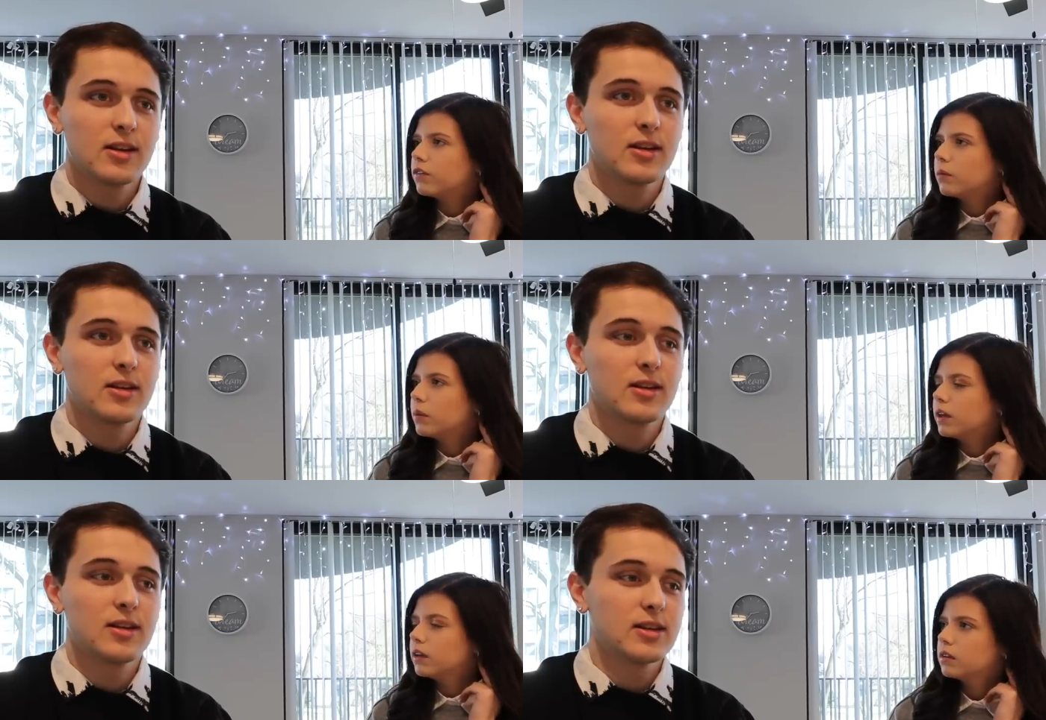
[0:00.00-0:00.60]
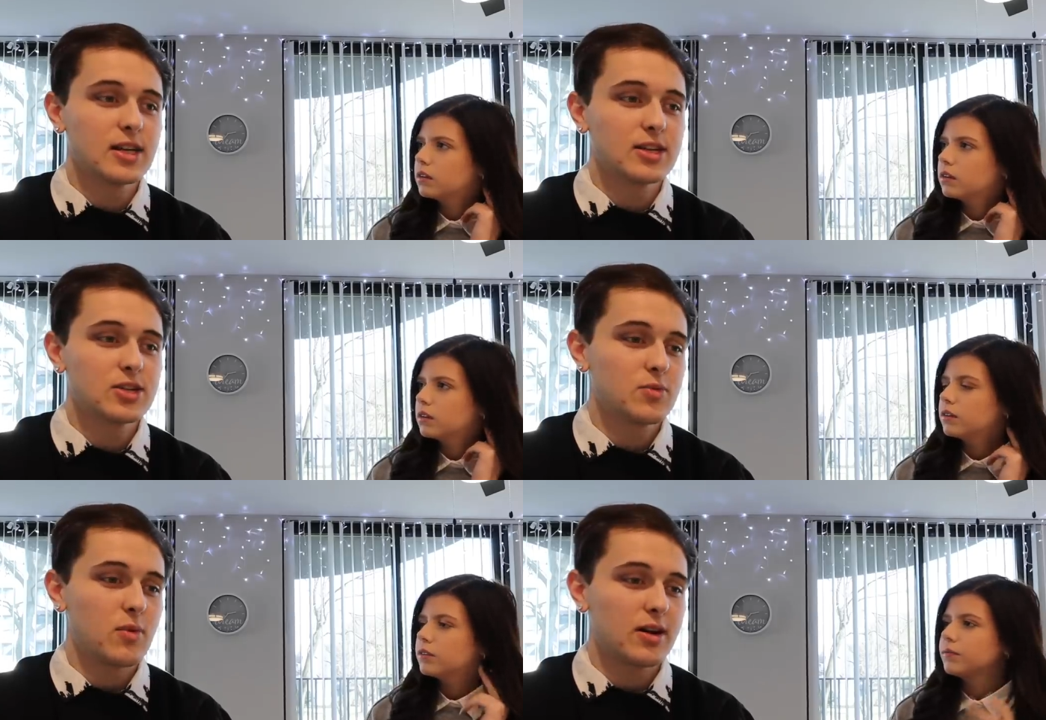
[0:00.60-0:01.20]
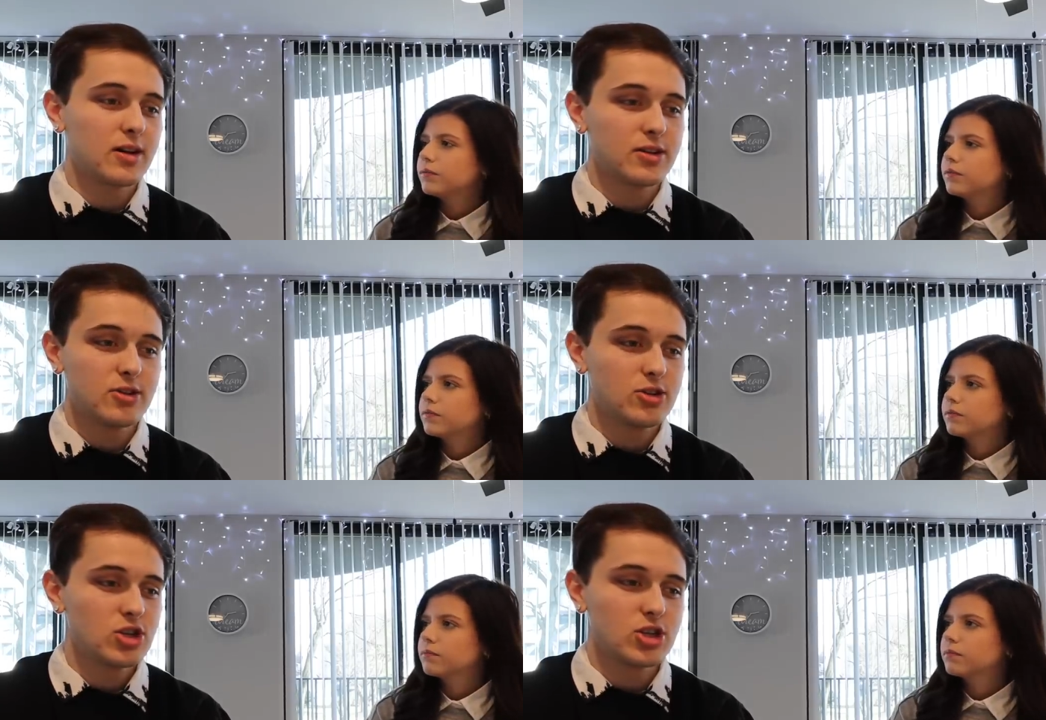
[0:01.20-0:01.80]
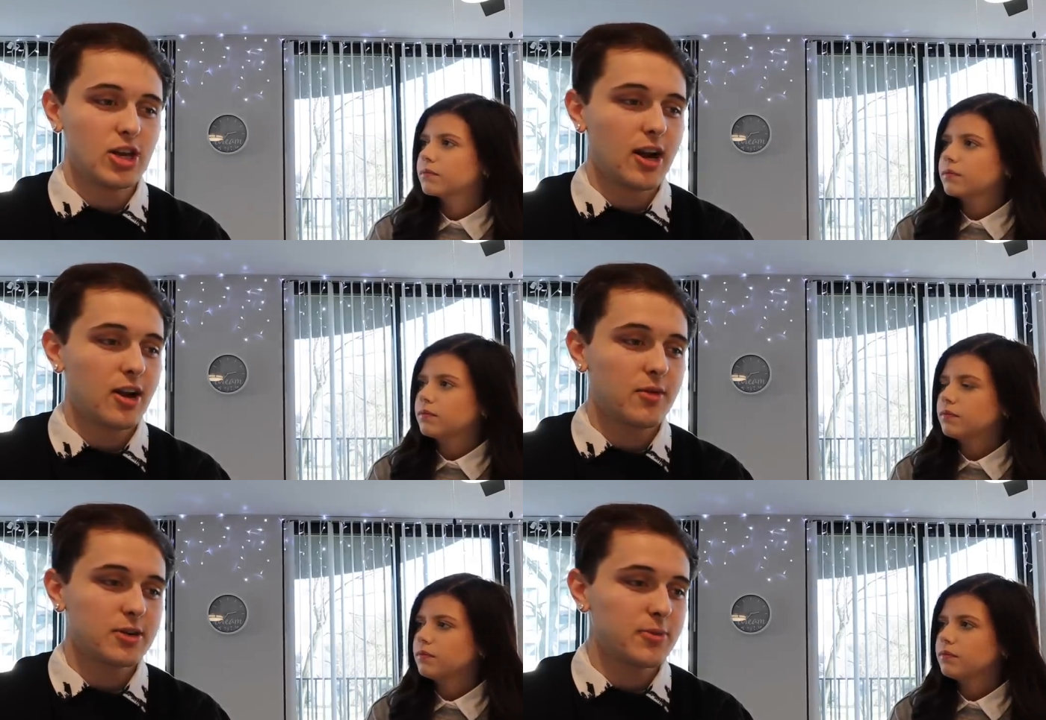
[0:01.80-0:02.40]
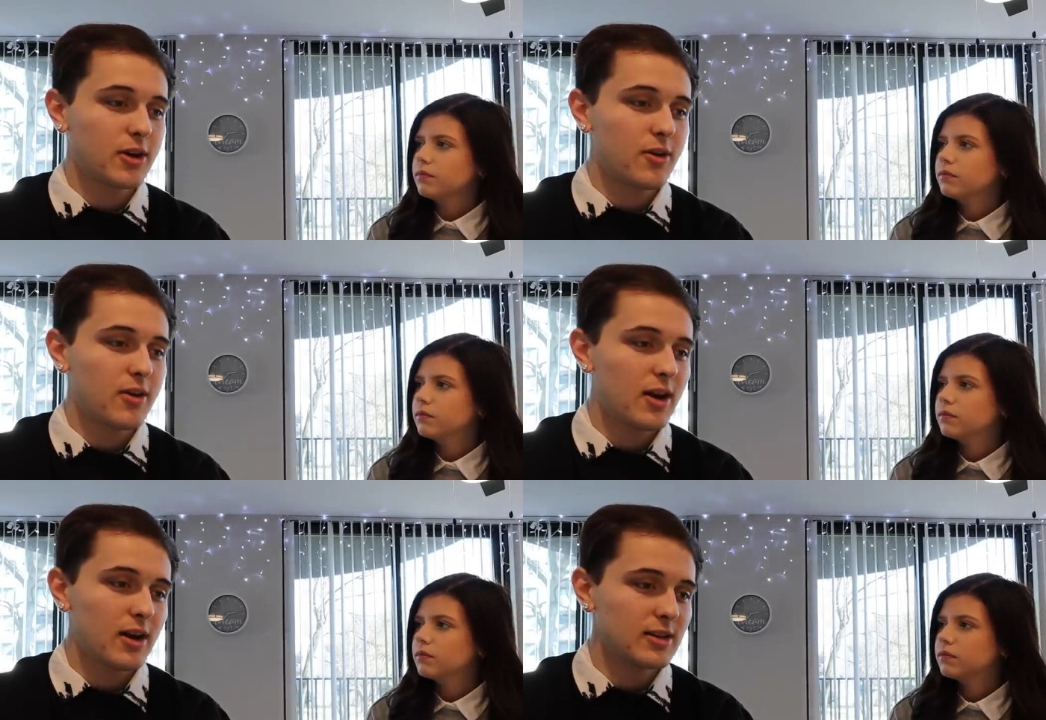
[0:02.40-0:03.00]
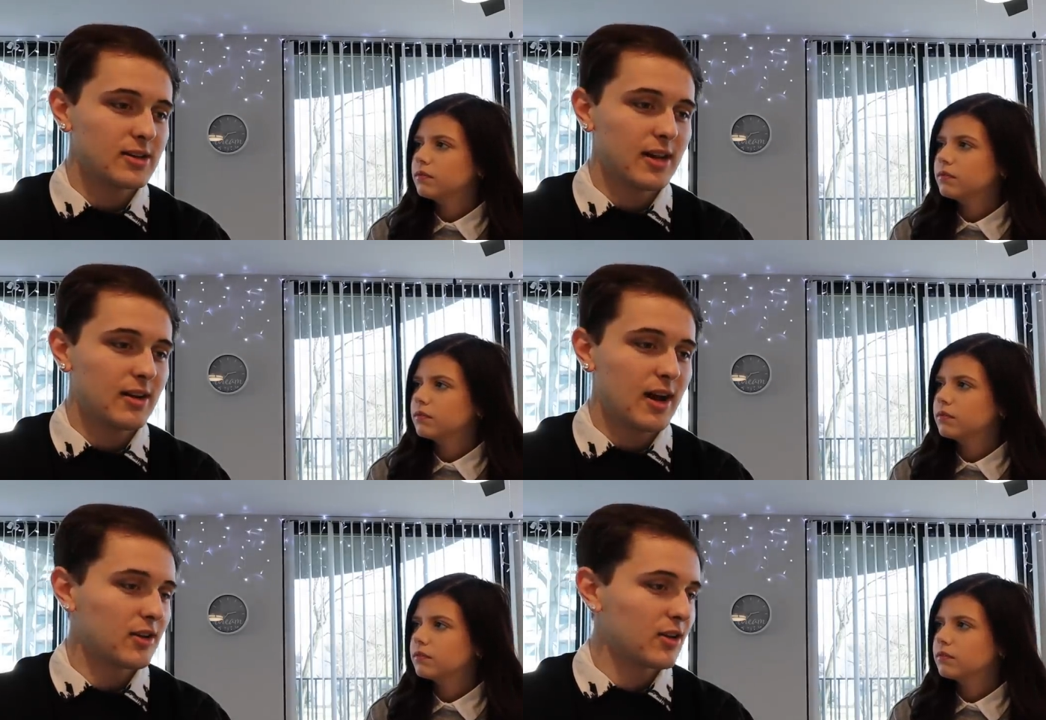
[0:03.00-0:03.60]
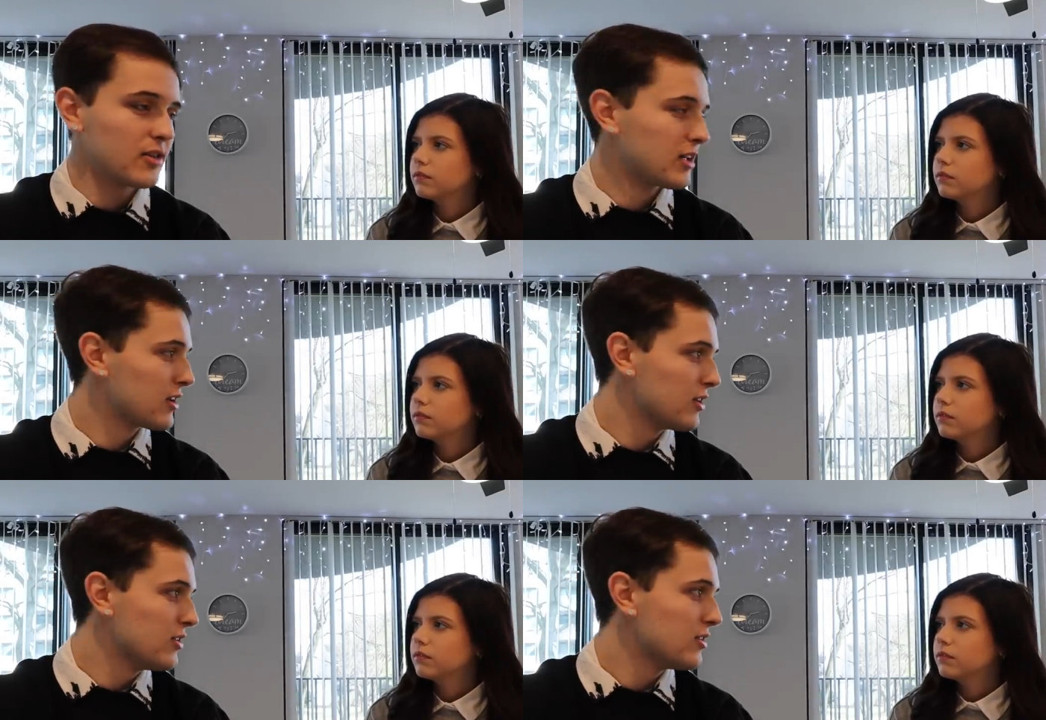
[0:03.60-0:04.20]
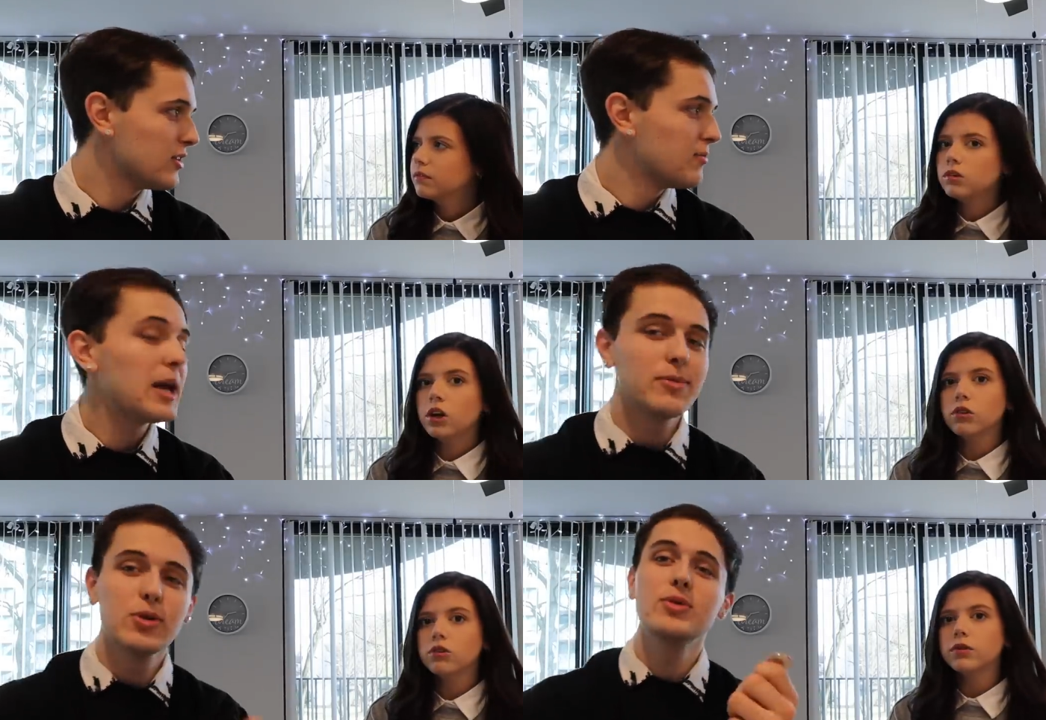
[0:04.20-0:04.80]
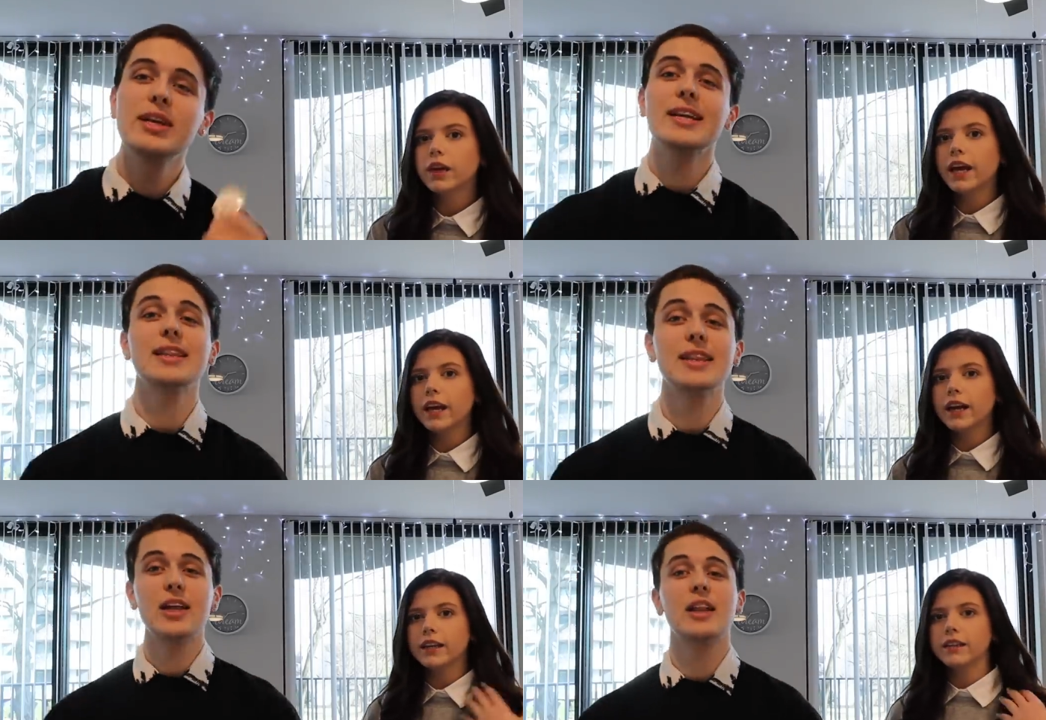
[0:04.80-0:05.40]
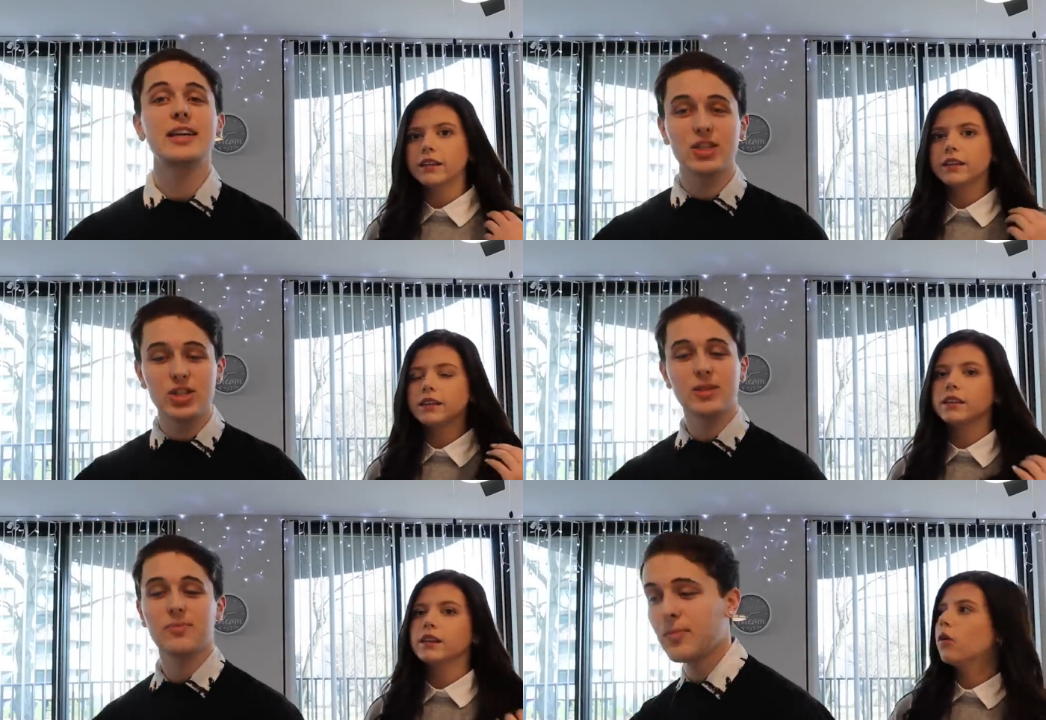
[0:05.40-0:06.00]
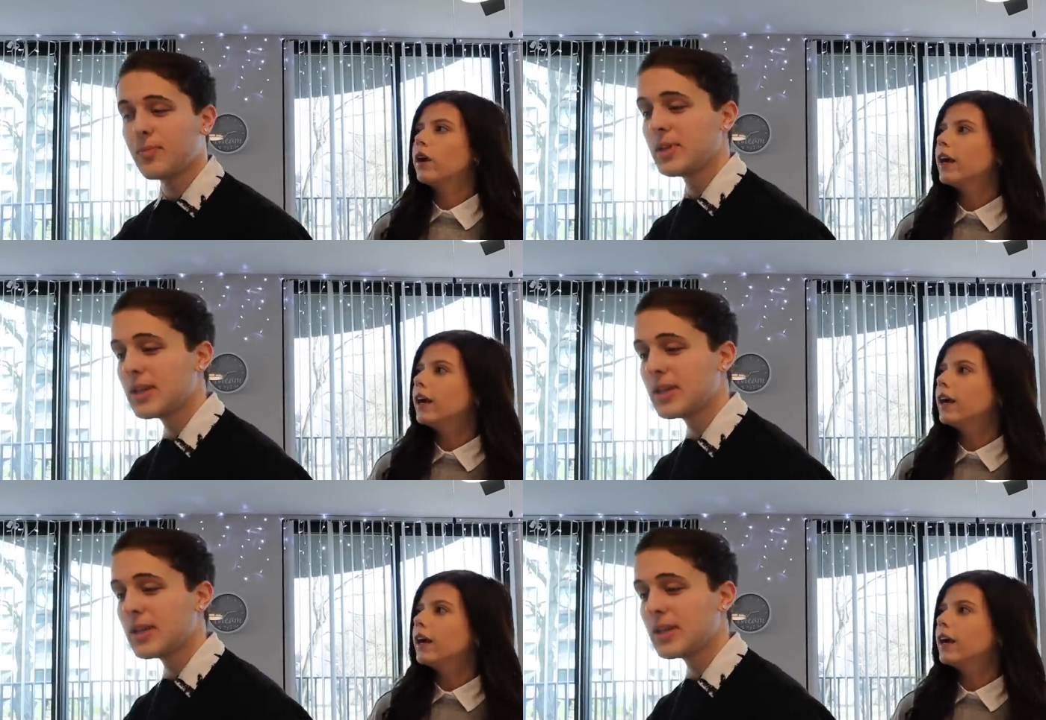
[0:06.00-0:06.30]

Speaker 1: to film it?
Speaker 2: Because I just want to share what's been going on. Is that not a good thing to do, babe? you, you need to like just
Speaker 1: okay,